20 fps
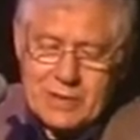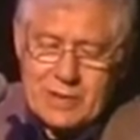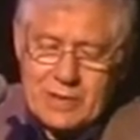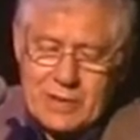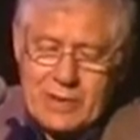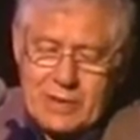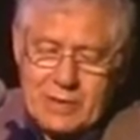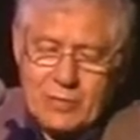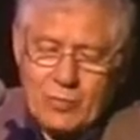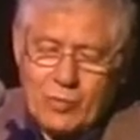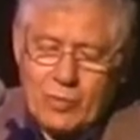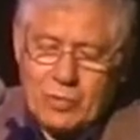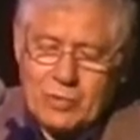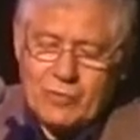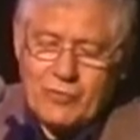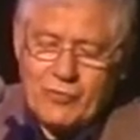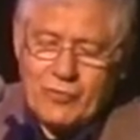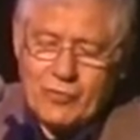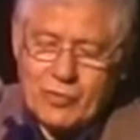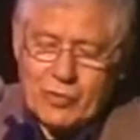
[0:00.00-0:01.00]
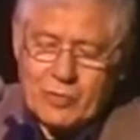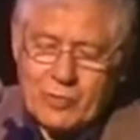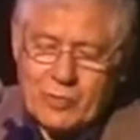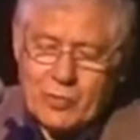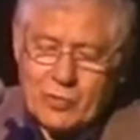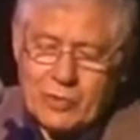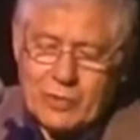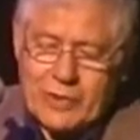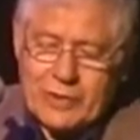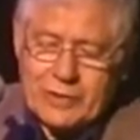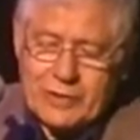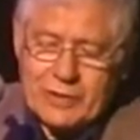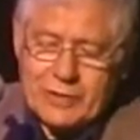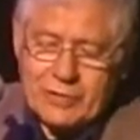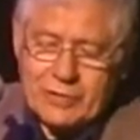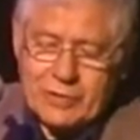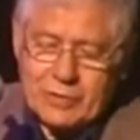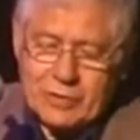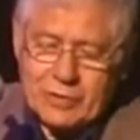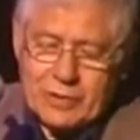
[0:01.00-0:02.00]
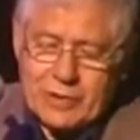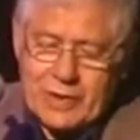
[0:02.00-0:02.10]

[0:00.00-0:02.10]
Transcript: in one form or another,